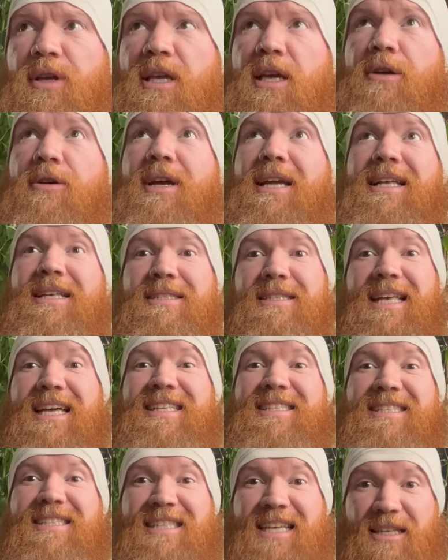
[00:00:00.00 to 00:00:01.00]
year it gets
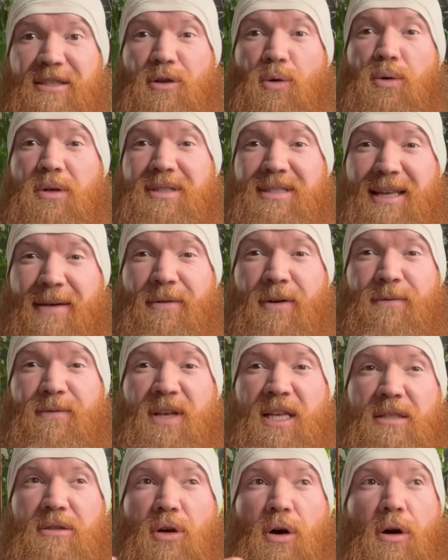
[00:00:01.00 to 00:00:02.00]
like six or seven
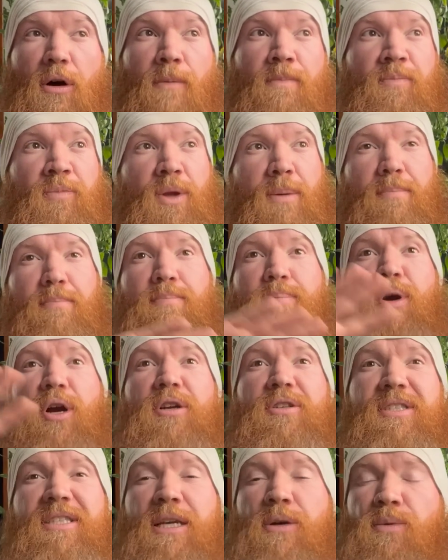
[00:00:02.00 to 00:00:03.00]
feet tall,
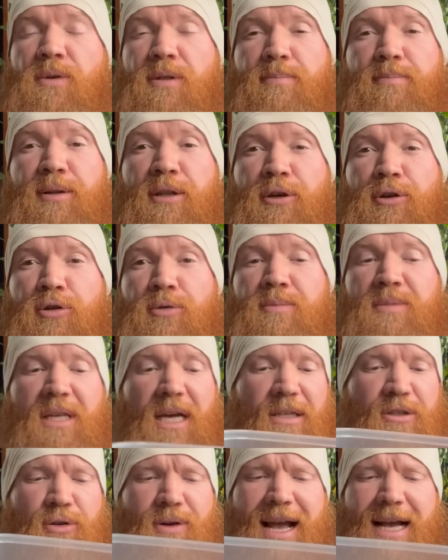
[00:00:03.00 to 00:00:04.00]
bursting with blooms,
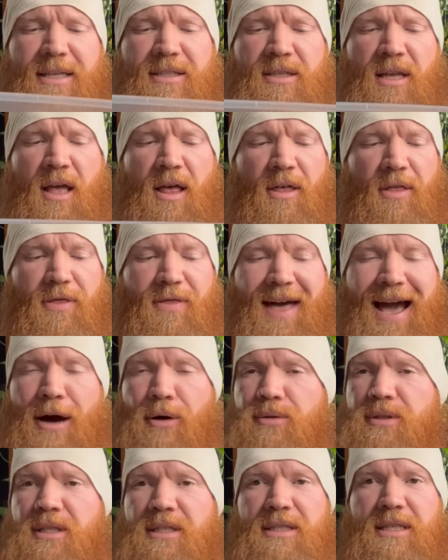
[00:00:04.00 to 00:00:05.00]
attracts
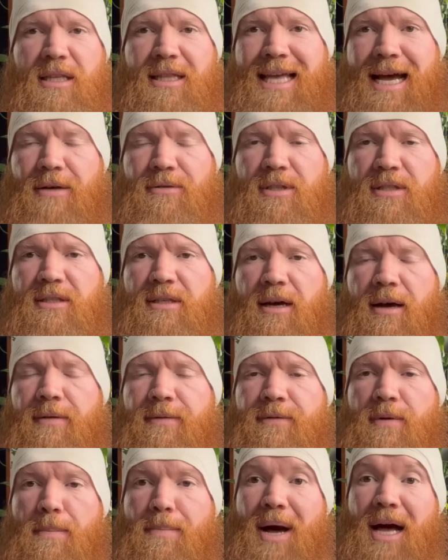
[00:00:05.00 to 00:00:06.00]
thousands and thousands
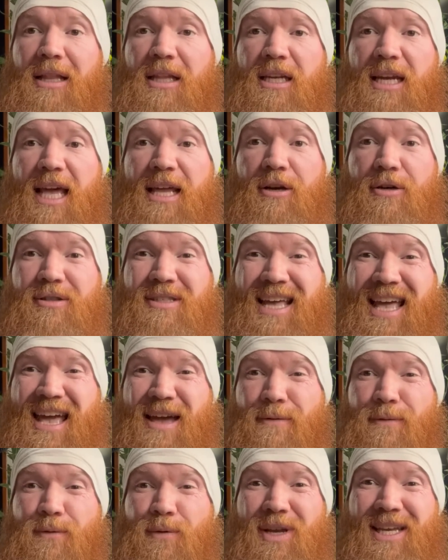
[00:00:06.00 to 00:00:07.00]
of pollinators
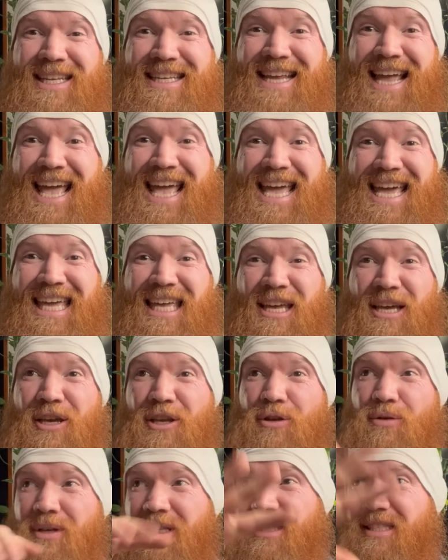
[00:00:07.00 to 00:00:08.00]
every day.
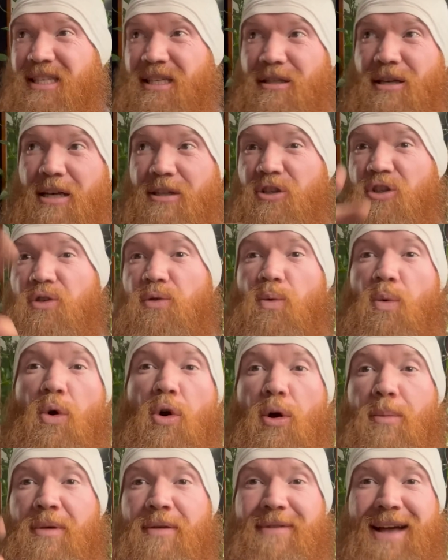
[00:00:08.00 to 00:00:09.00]
You can see a
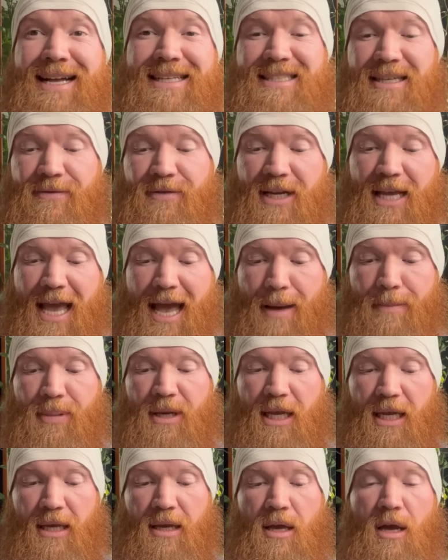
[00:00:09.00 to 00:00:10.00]
swarm of activity
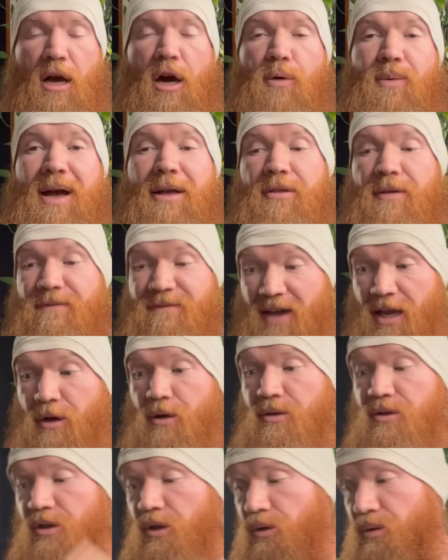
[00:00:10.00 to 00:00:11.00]
happening around the
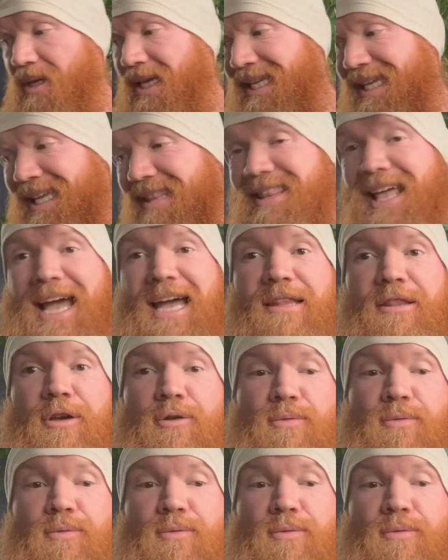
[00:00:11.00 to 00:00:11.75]
fennel. So you can get that in the